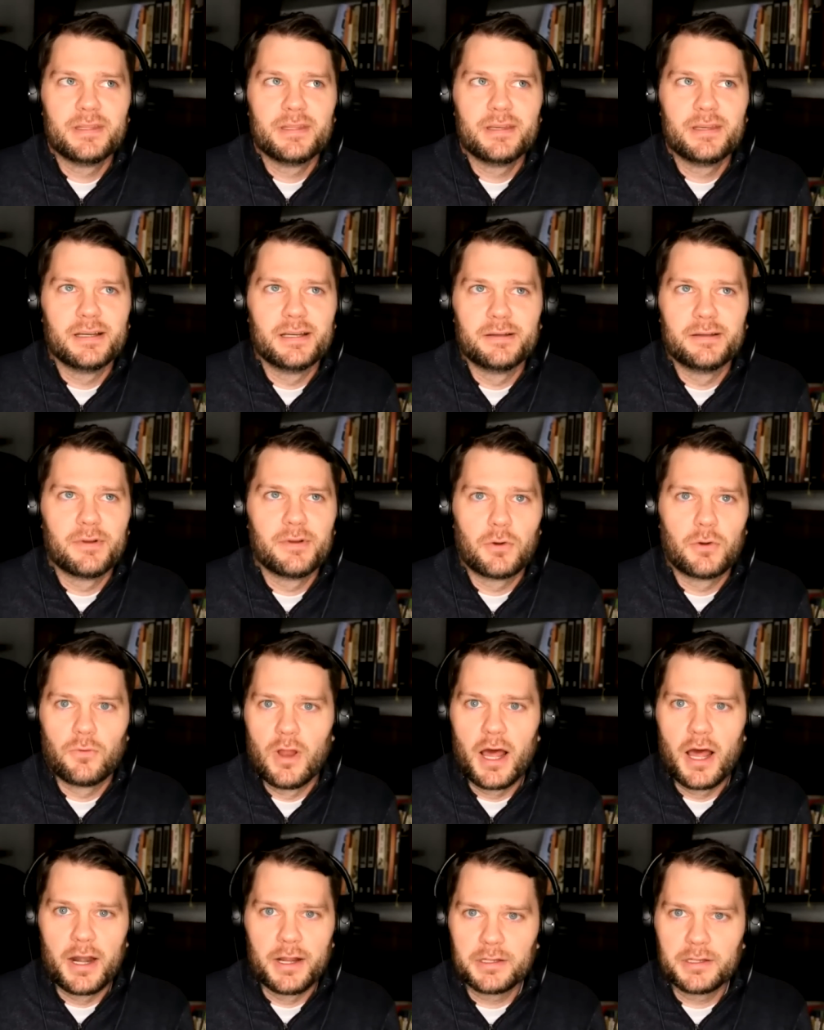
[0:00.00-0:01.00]
uh,
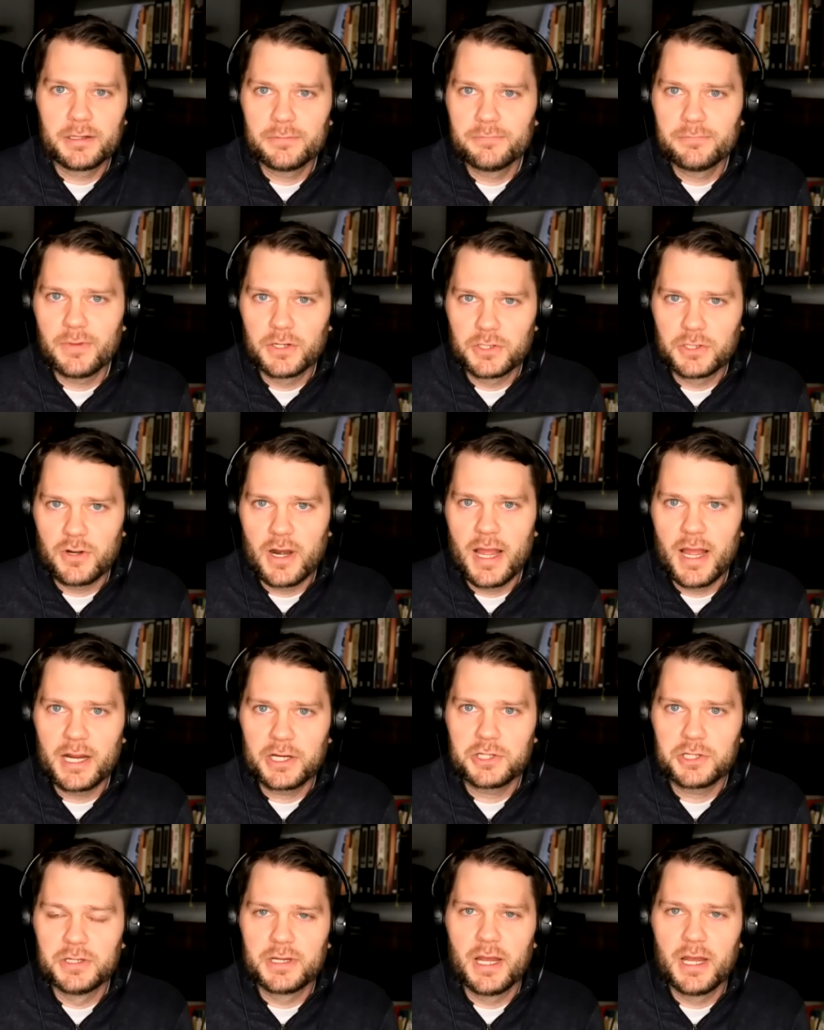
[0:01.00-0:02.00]
erotic
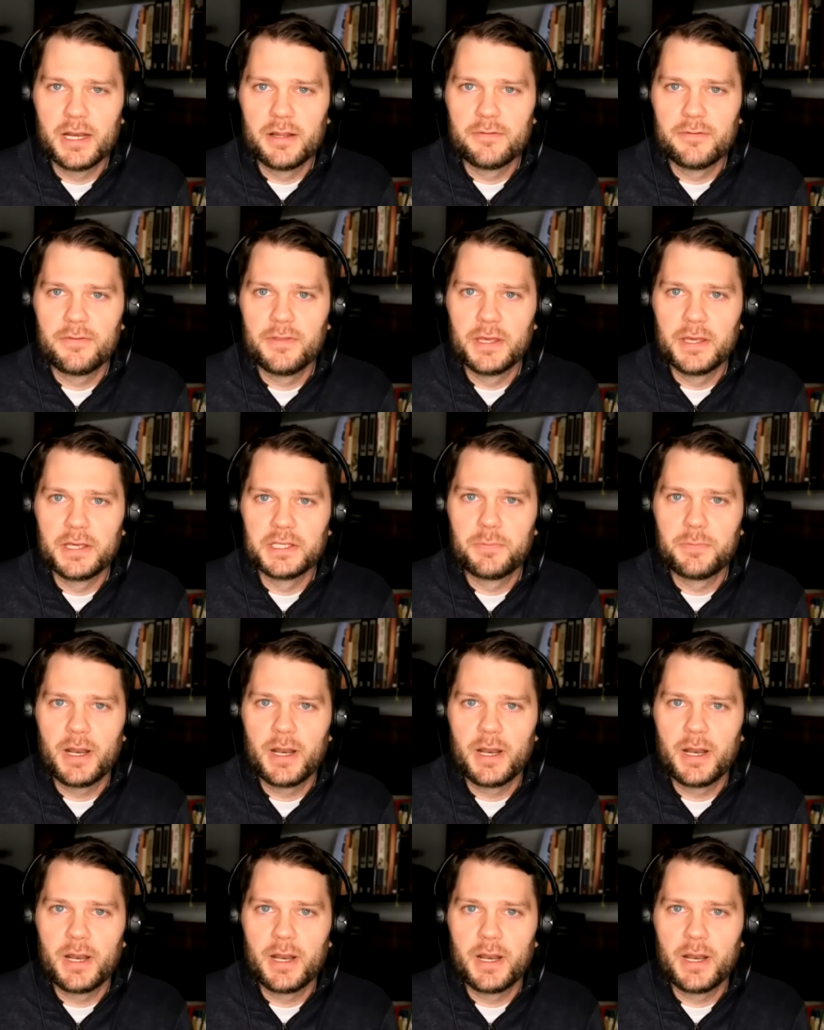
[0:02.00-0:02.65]
attraction kind of things.